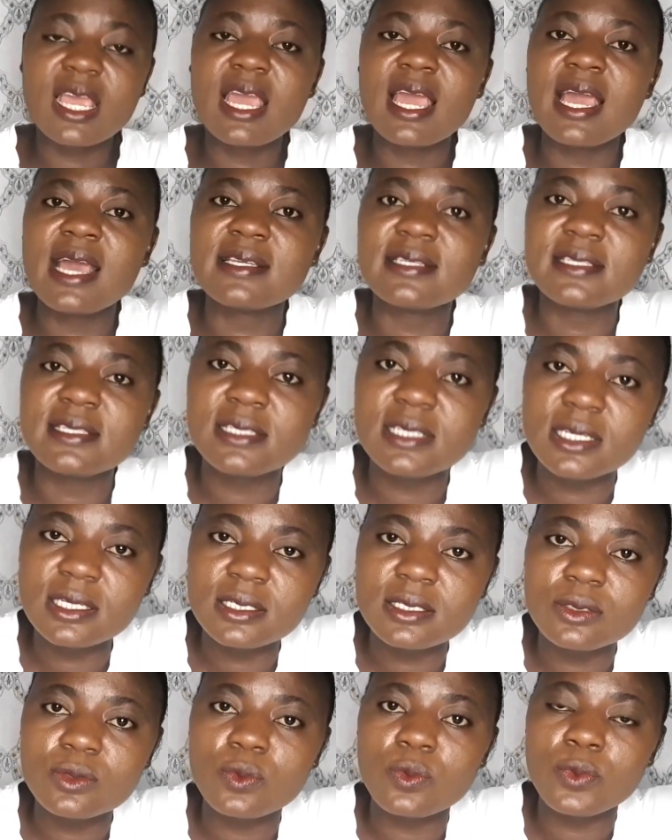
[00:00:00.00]

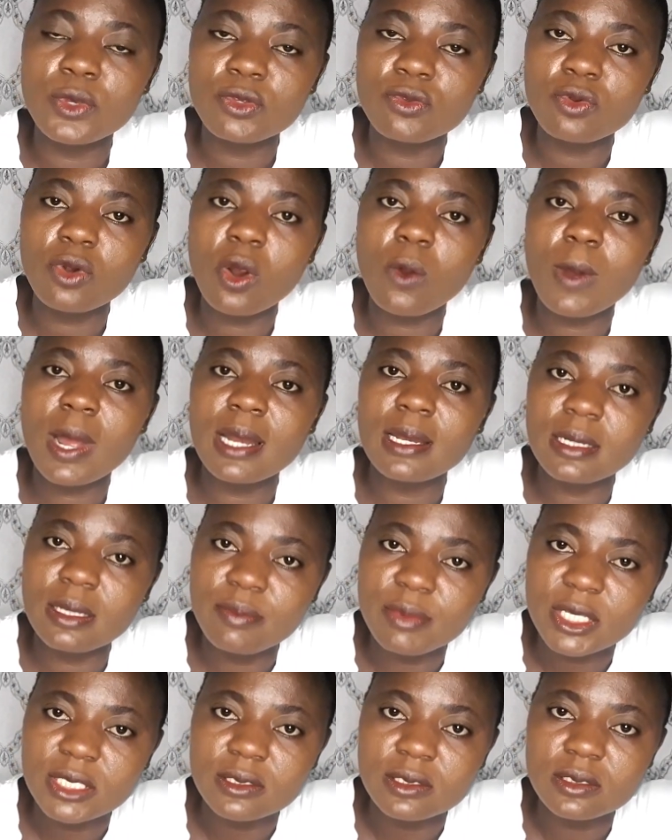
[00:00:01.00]
exceed withdrawal
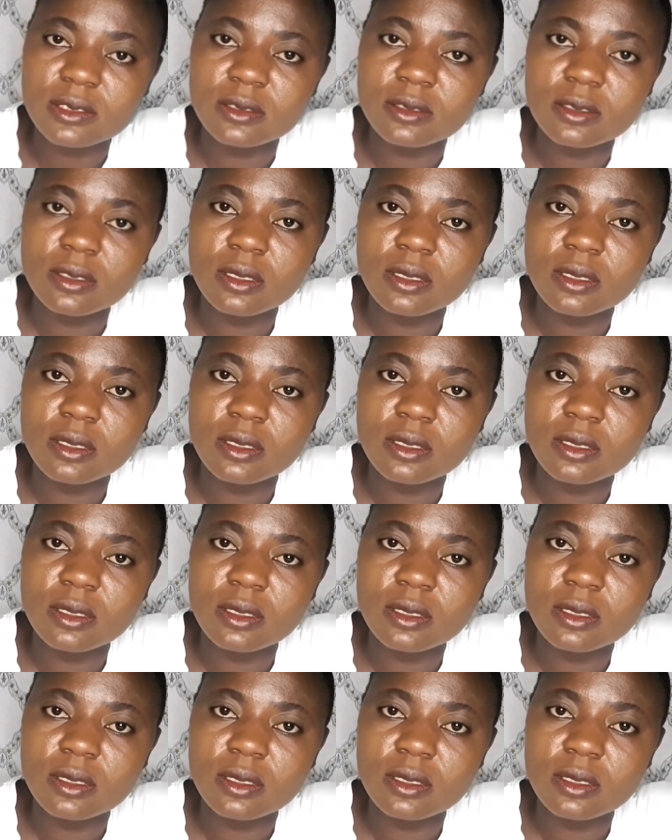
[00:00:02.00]
limit,